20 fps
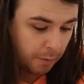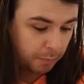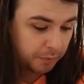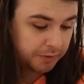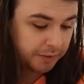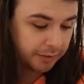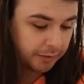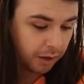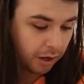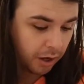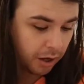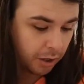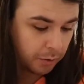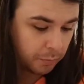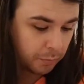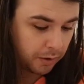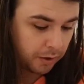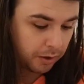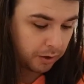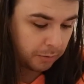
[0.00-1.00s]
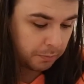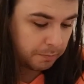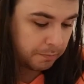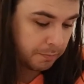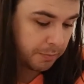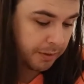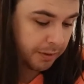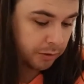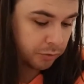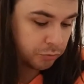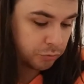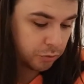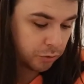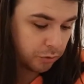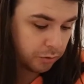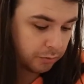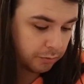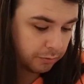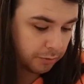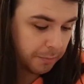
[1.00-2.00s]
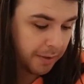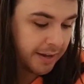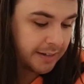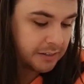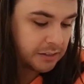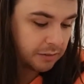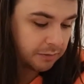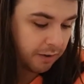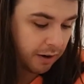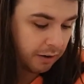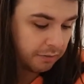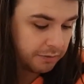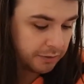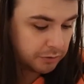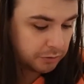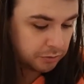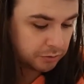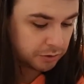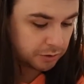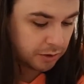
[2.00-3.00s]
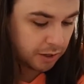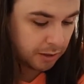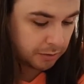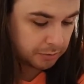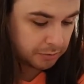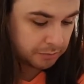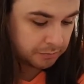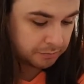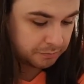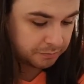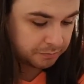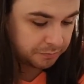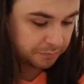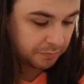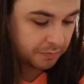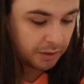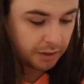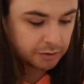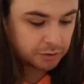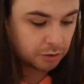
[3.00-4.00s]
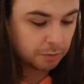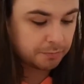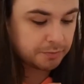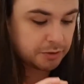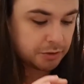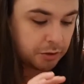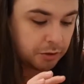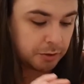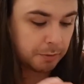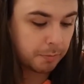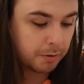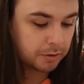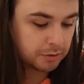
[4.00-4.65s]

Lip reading: within the hard well being drawn from 85 feet underground. It's obviously got the